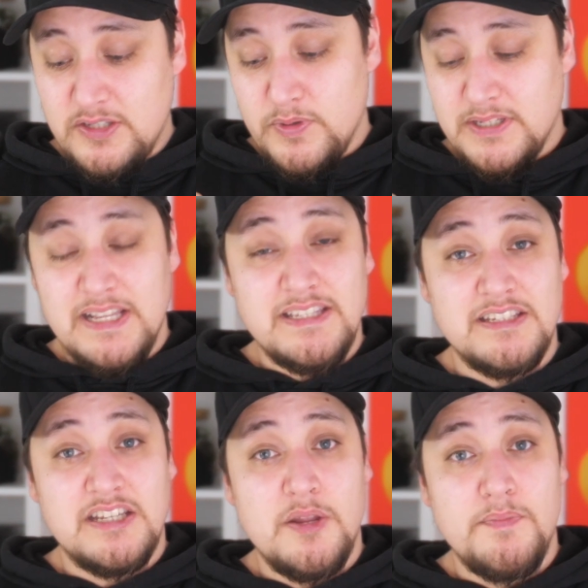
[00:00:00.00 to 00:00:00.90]
is where this lens
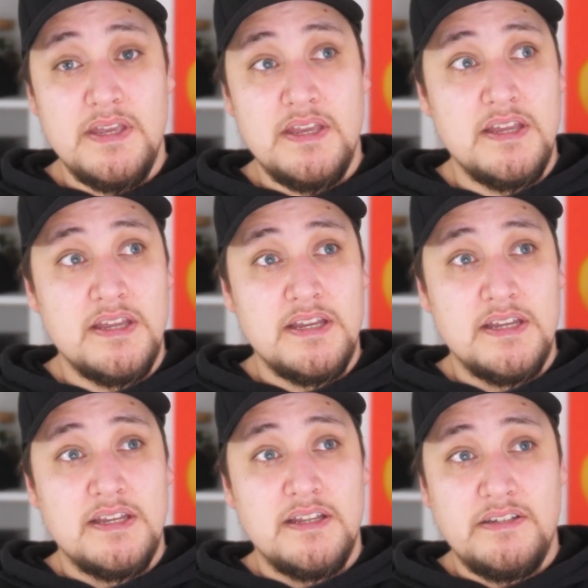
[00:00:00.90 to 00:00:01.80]
is going to be
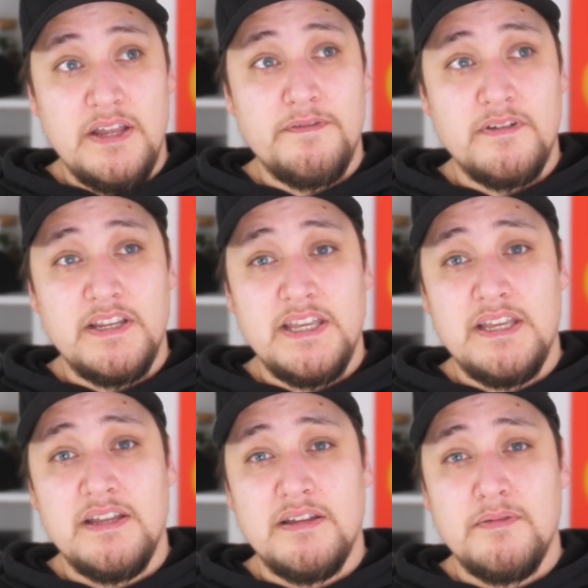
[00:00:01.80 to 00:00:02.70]

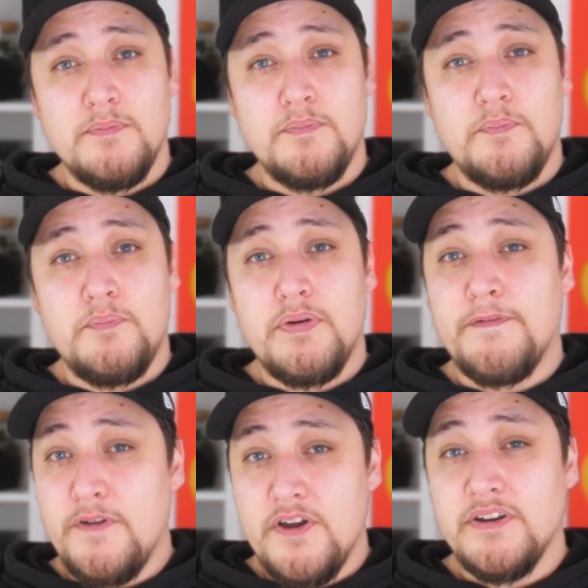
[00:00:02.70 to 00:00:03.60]
definitely
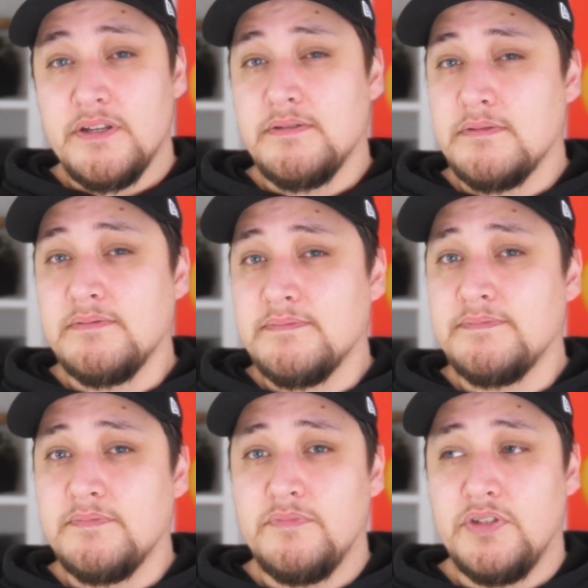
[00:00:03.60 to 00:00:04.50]
preferred,
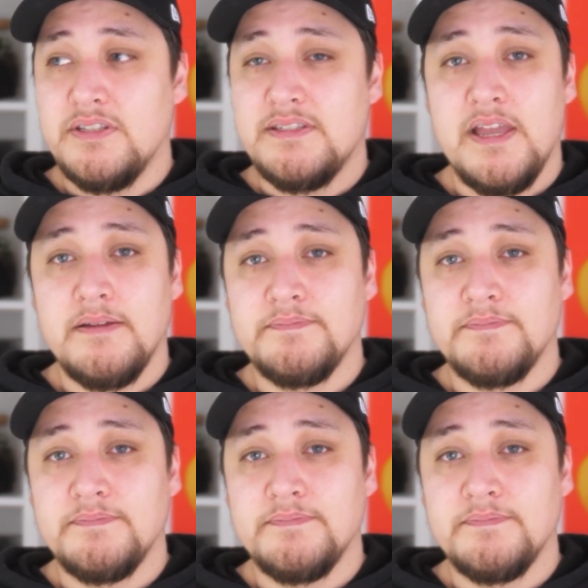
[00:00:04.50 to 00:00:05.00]
you could say.